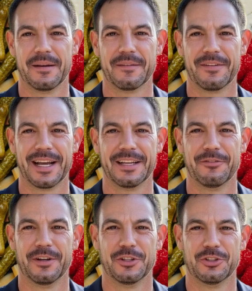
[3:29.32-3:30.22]
Fatty
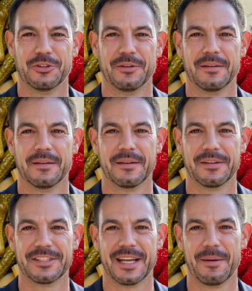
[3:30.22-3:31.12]
fish,
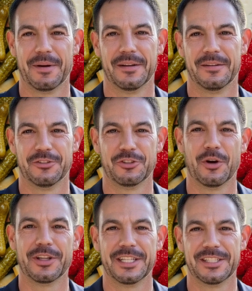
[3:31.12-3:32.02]
salmon,
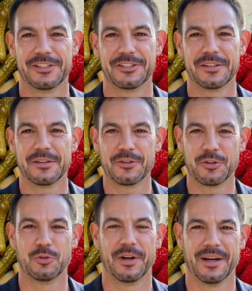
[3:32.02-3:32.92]
sardines,
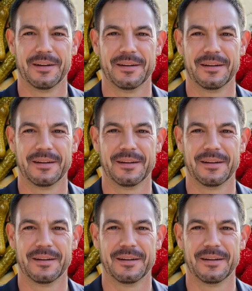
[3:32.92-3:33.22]
tuna,